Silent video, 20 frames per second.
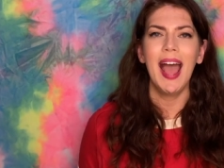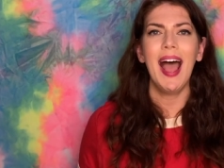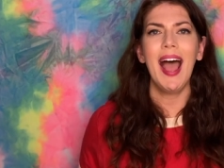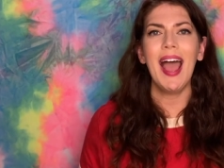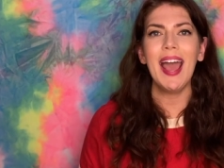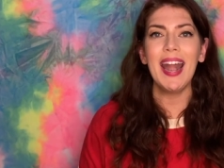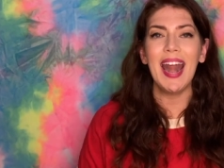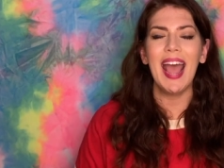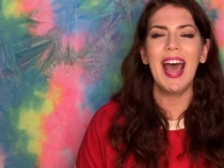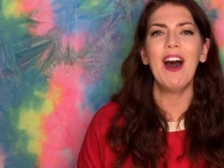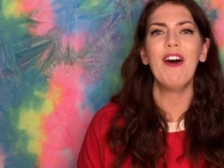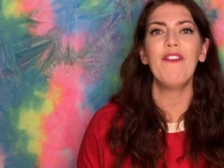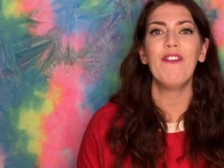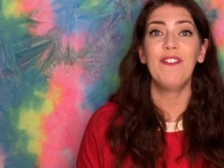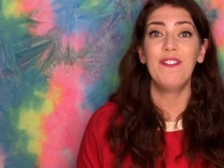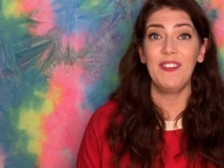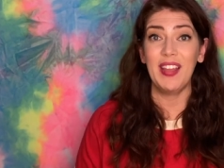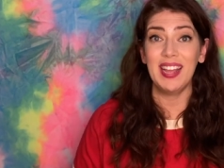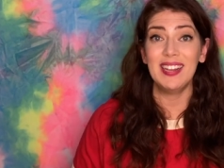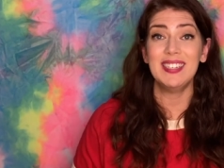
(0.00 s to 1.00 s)
at how
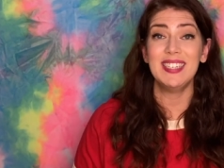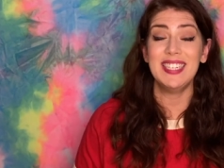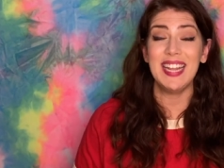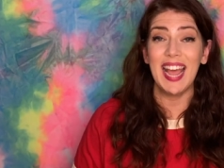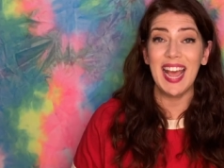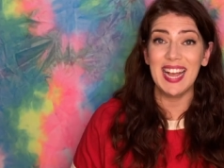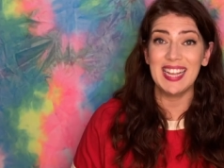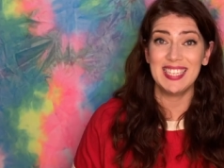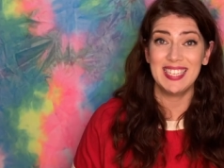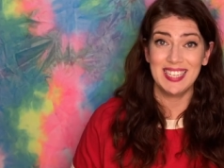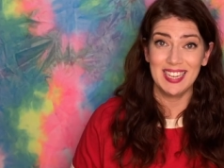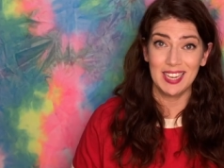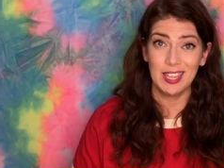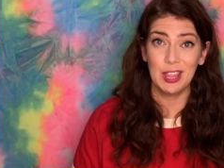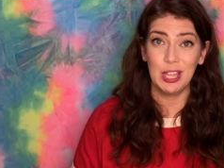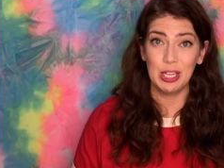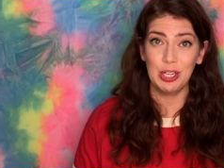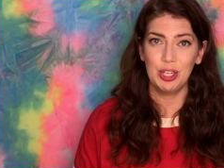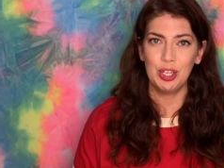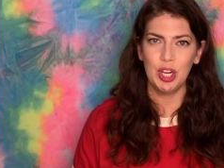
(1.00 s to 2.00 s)
fantastic
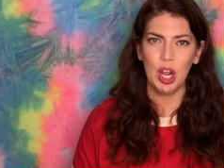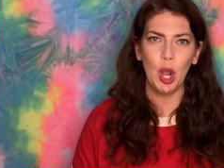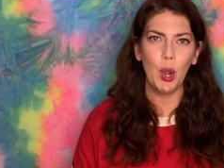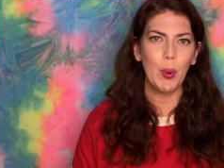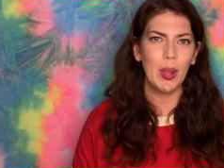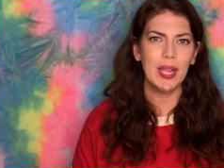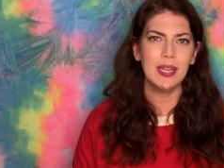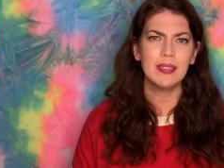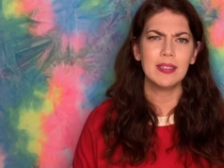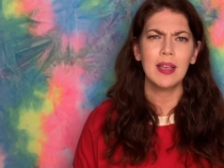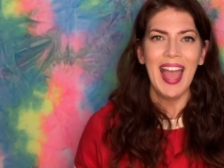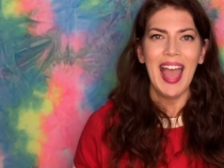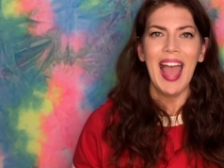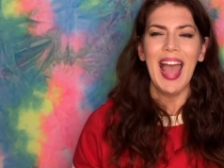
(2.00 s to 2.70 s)
this show is.